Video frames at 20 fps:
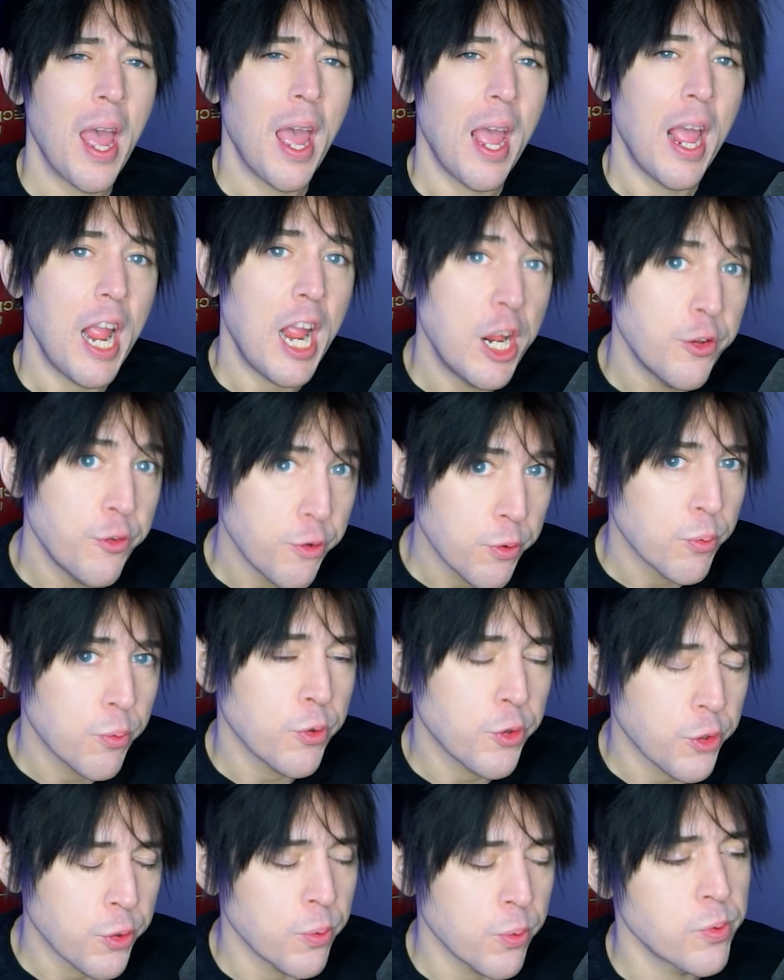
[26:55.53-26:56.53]
and you
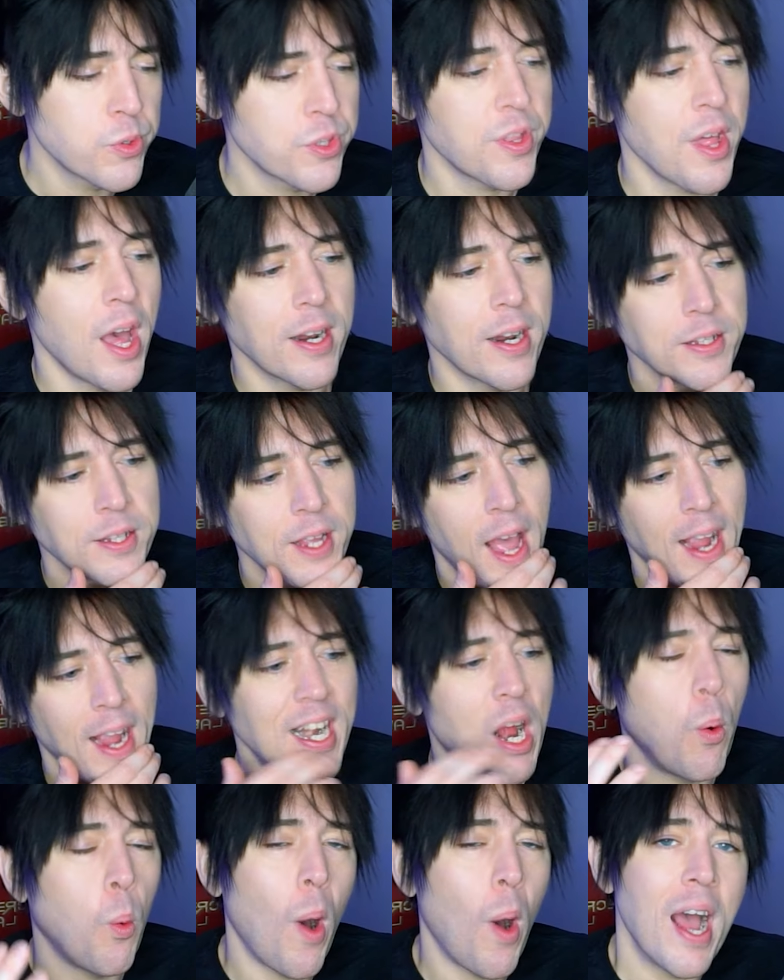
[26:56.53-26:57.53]
use that attack.
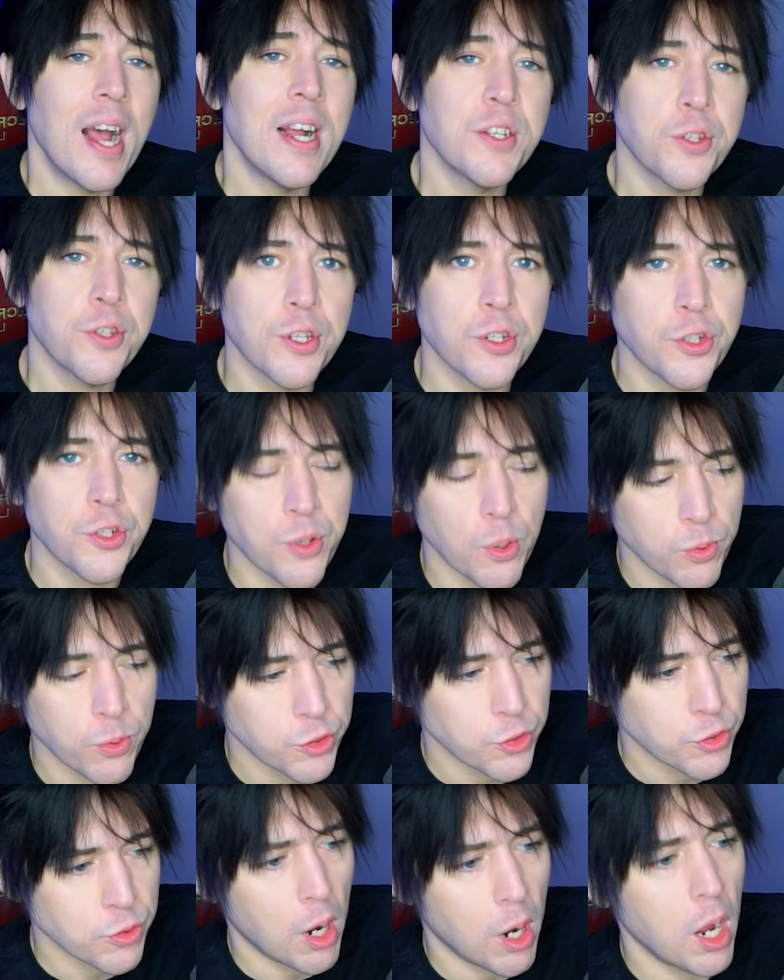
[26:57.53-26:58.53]
Now, why is this so
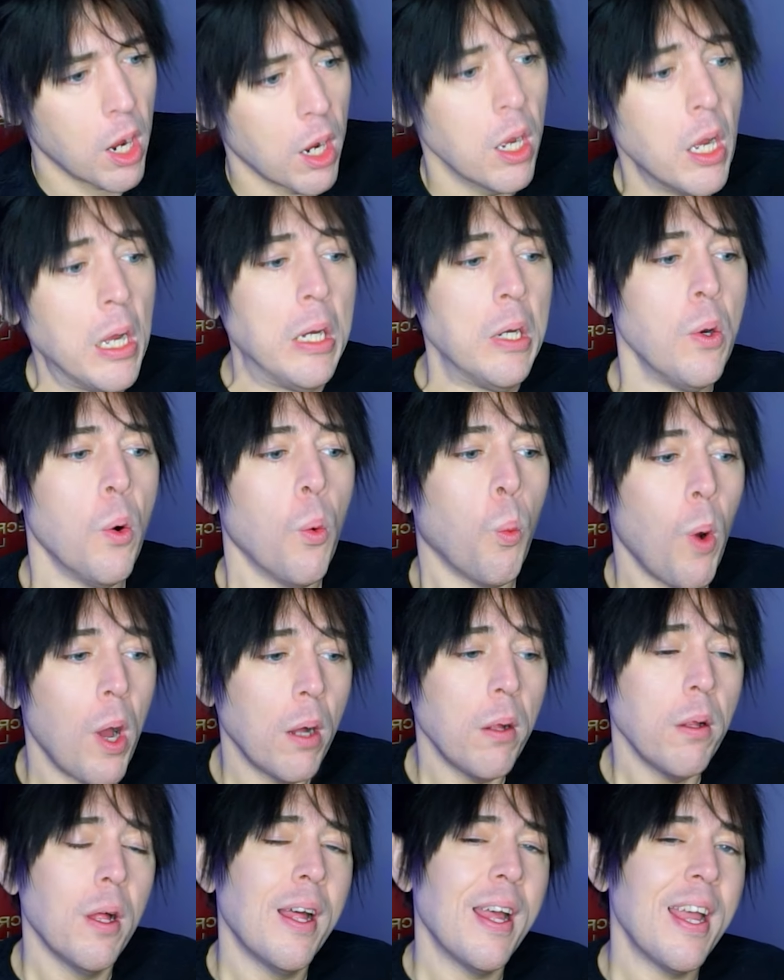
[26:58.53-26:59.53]
strong?
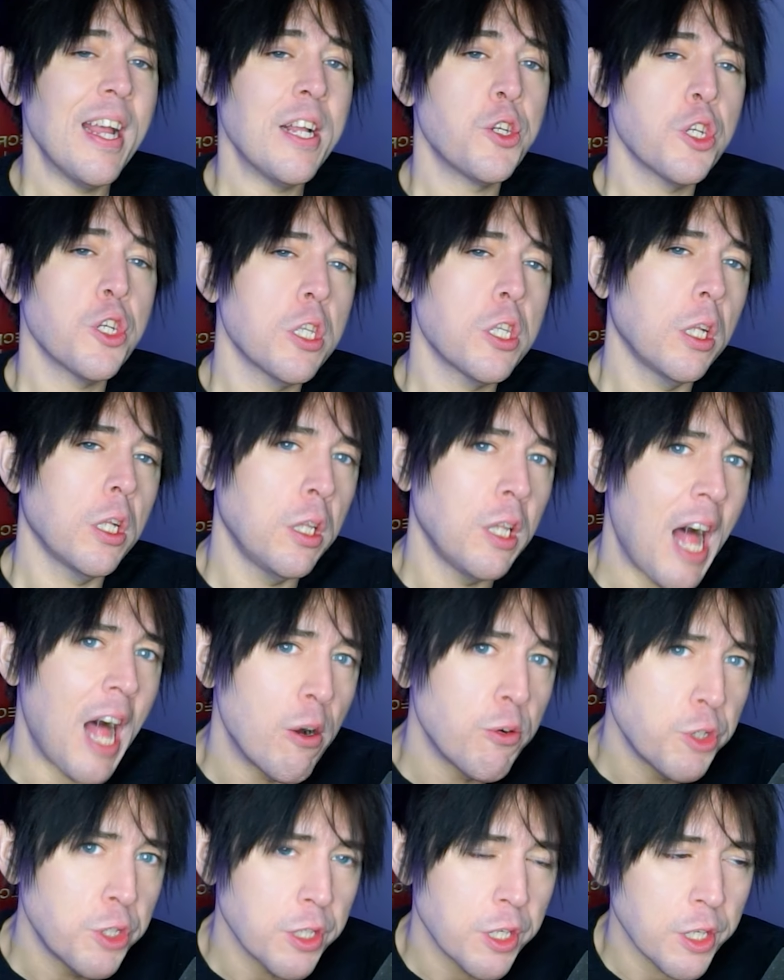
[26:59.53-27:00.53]
Well, it just
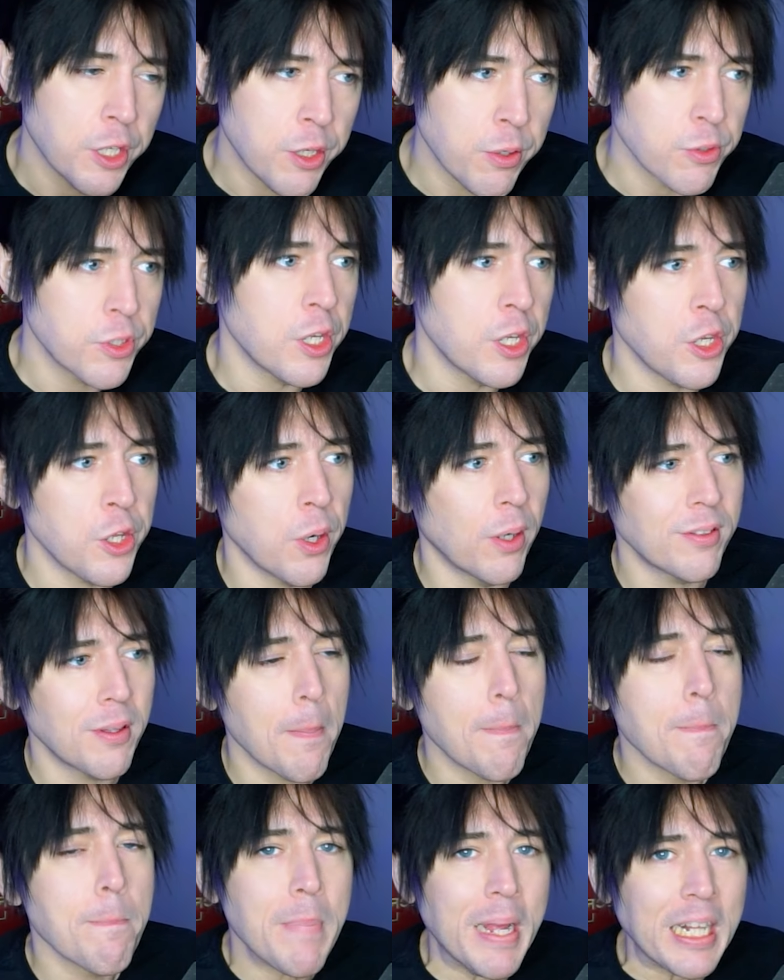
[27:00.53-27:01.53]
allows you to use it. You don't have to
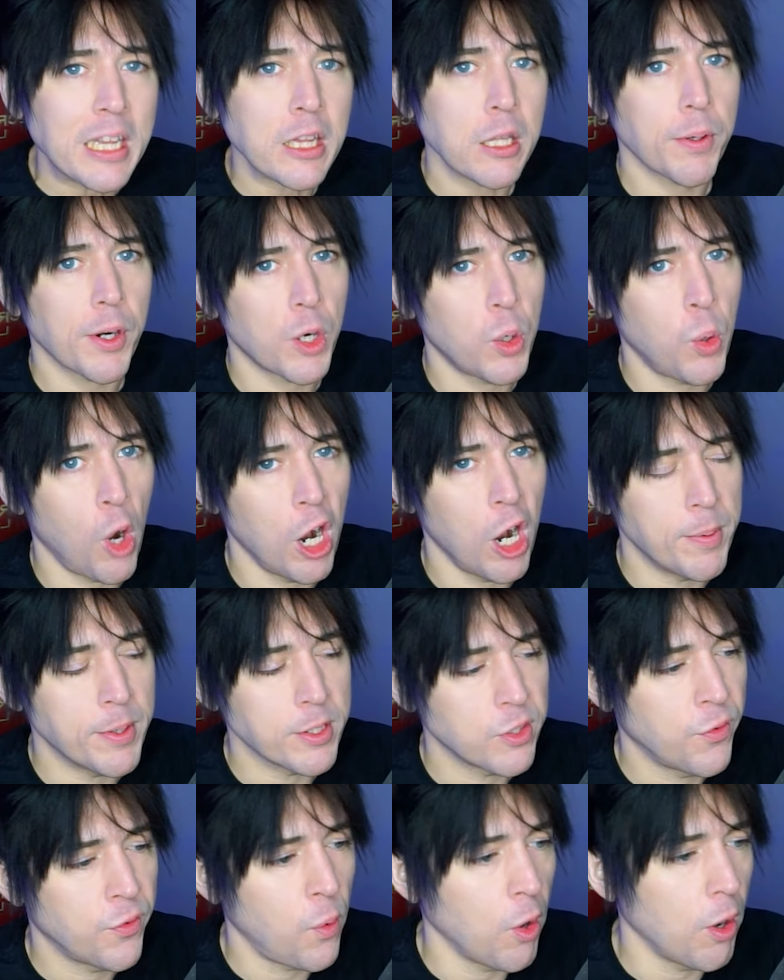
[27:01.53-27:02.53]
meet the requirements for